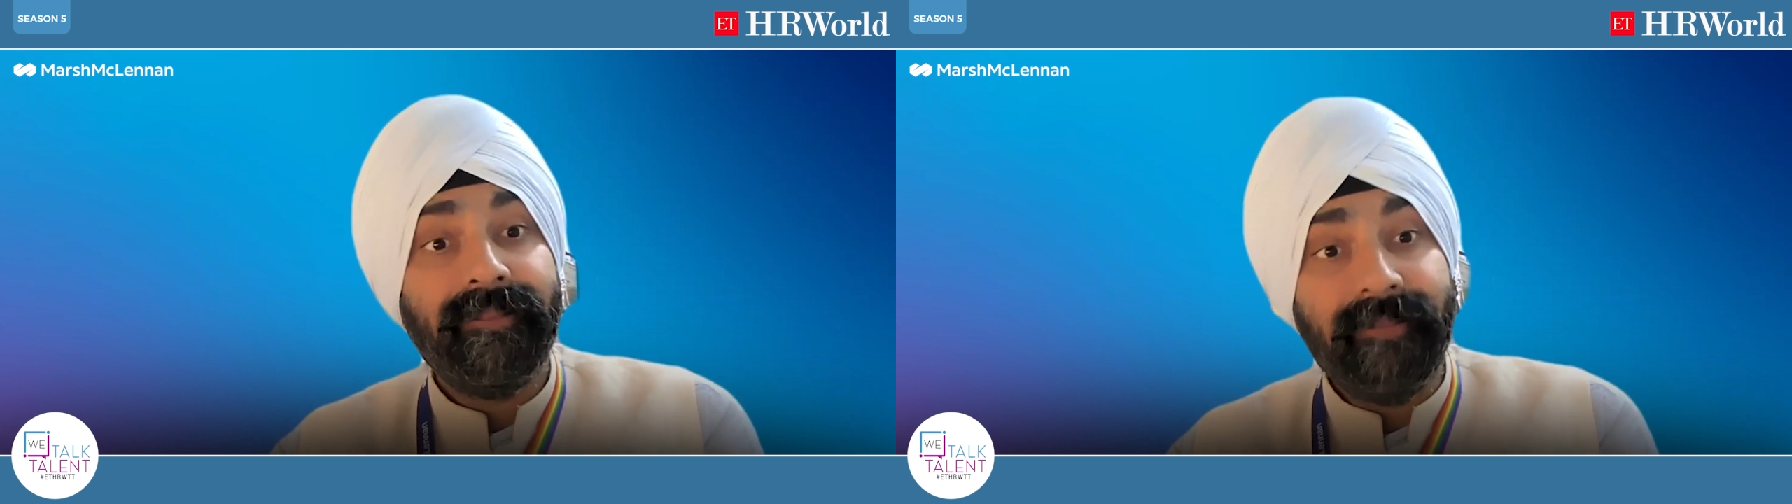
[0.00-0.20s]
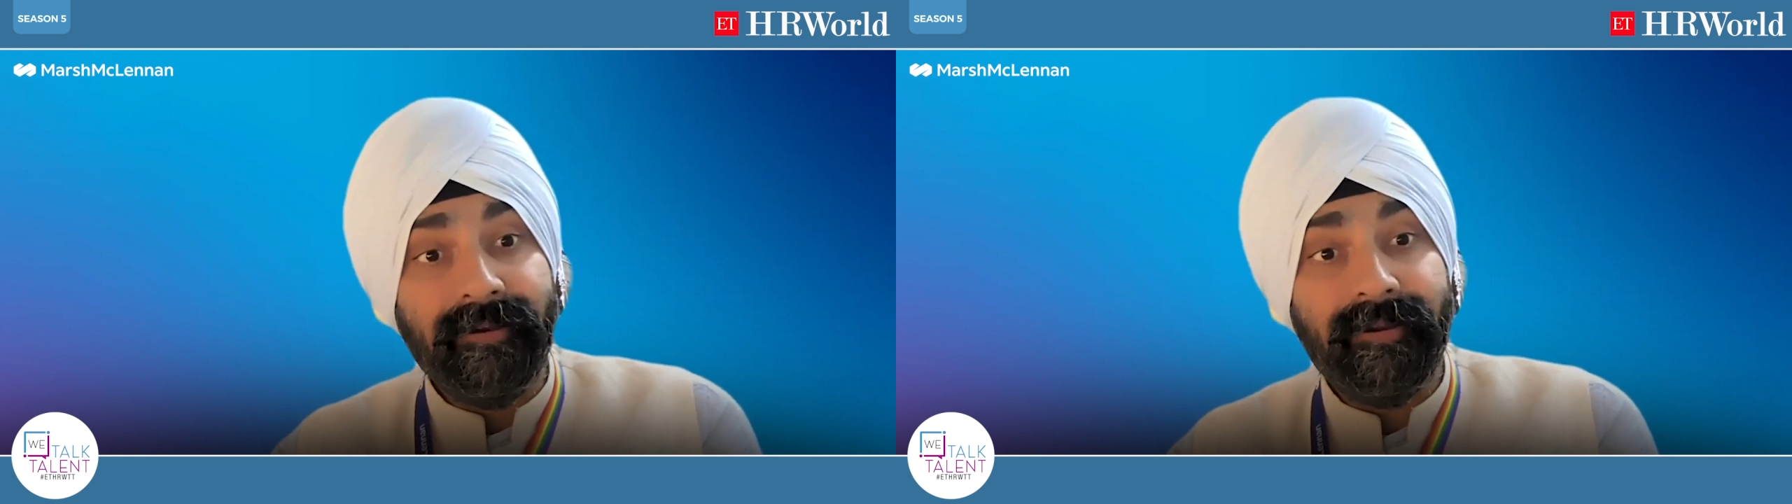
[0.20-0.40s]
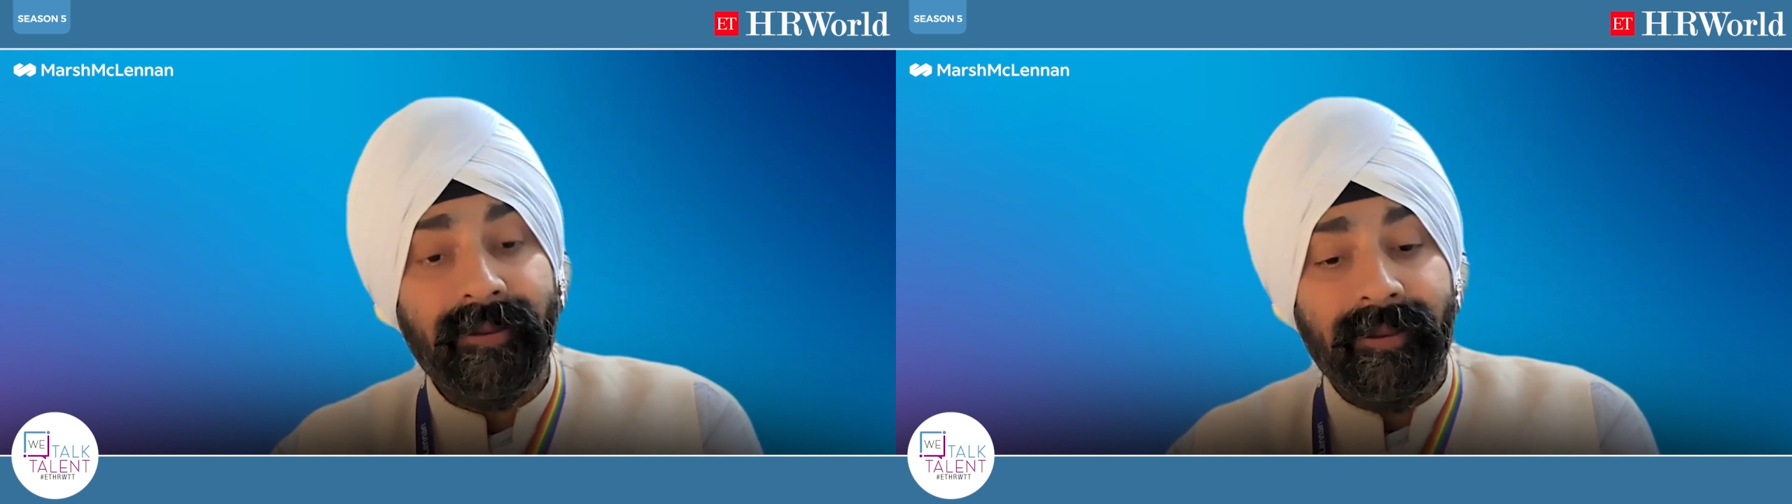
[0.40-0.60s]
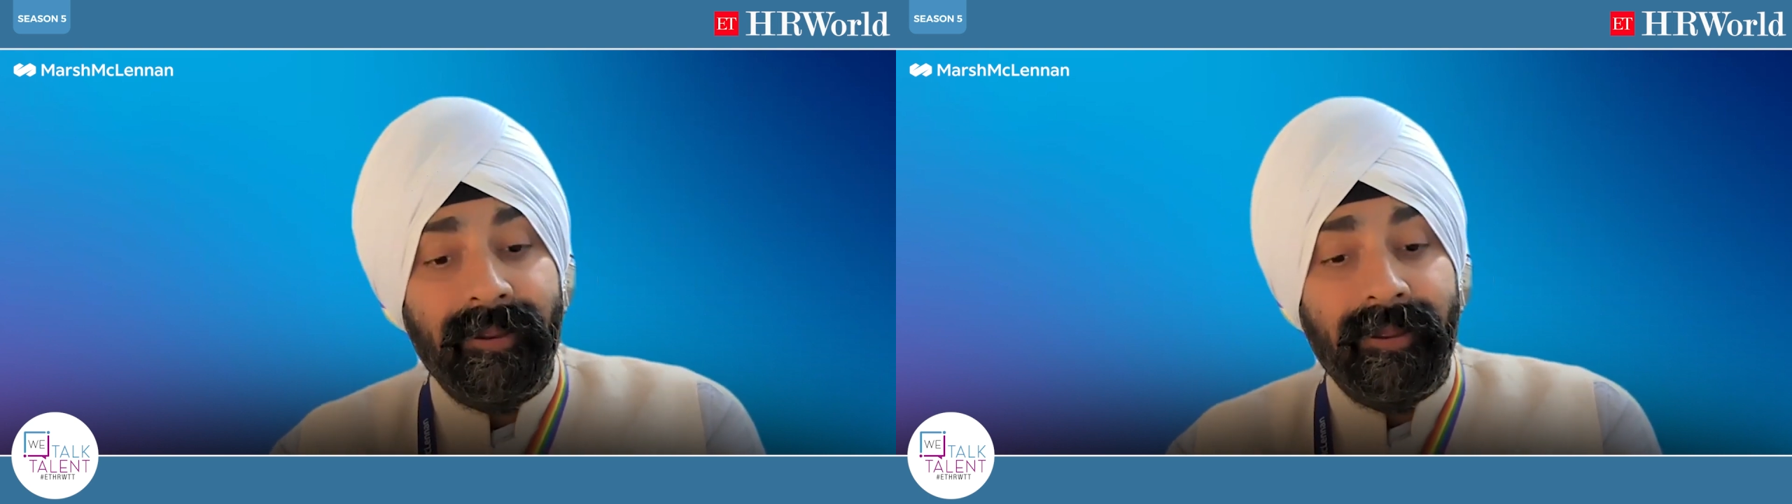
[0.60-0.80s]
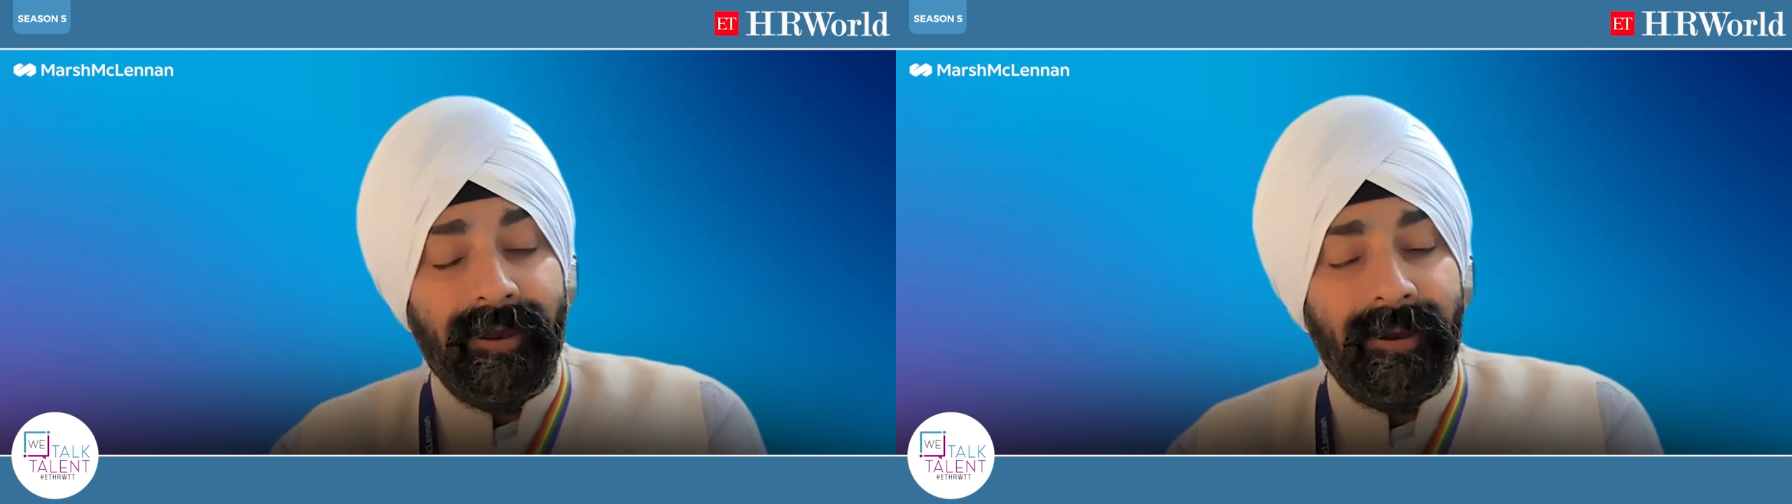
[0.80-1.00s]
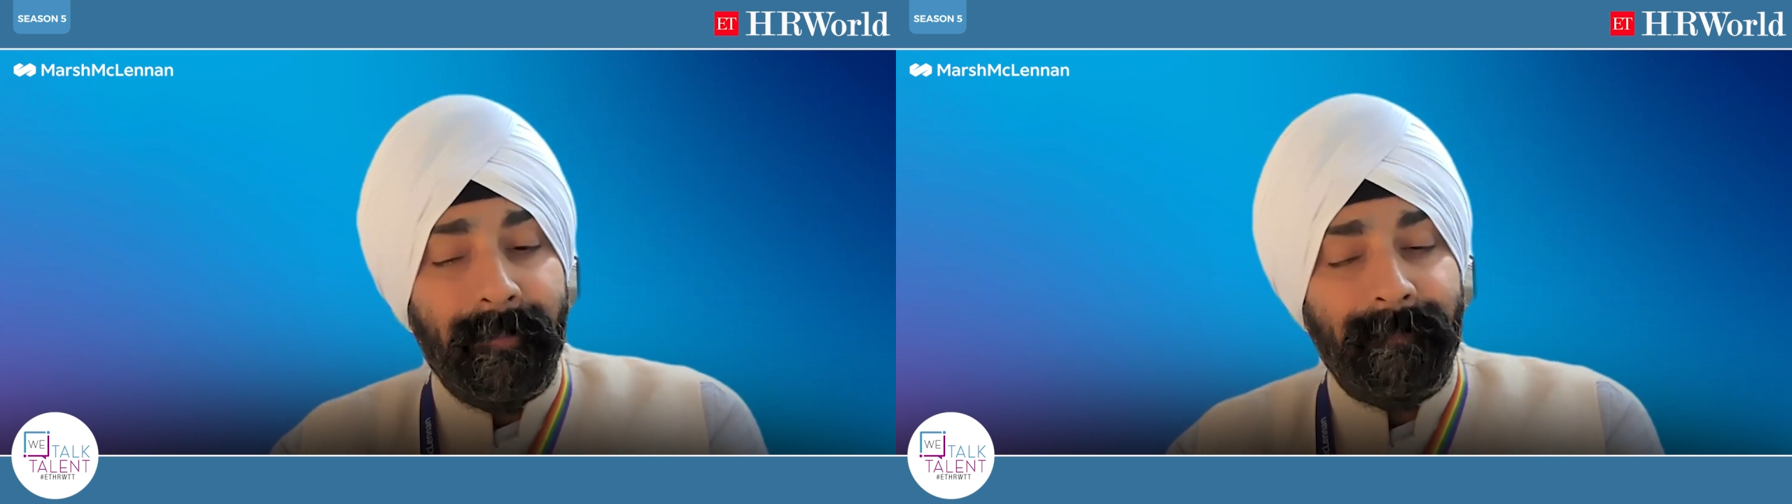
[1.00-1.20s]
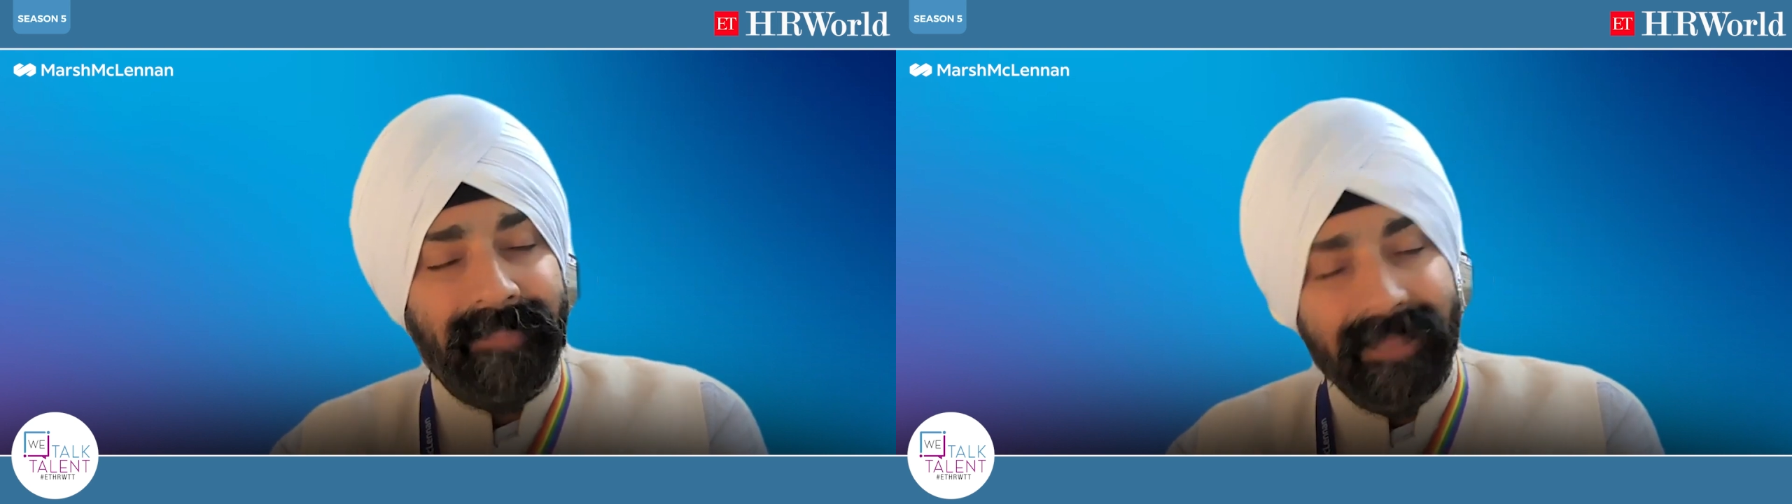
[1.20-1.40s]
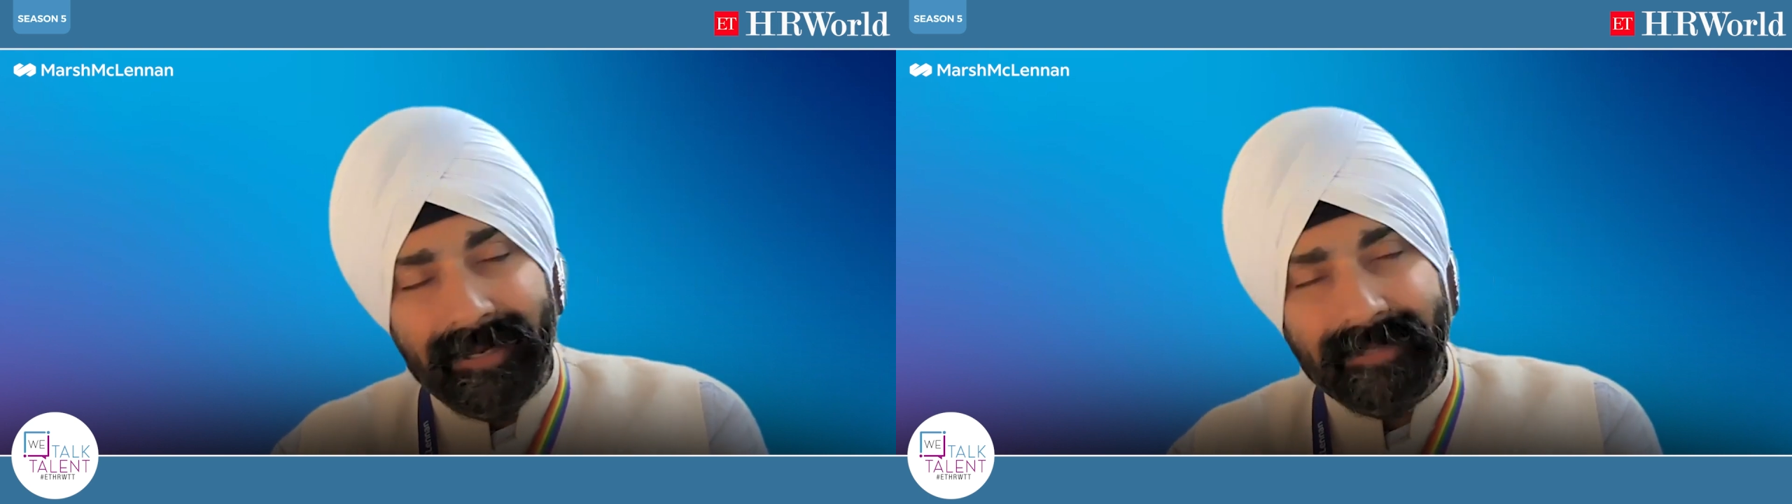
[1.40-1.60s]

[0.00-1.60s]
Third, there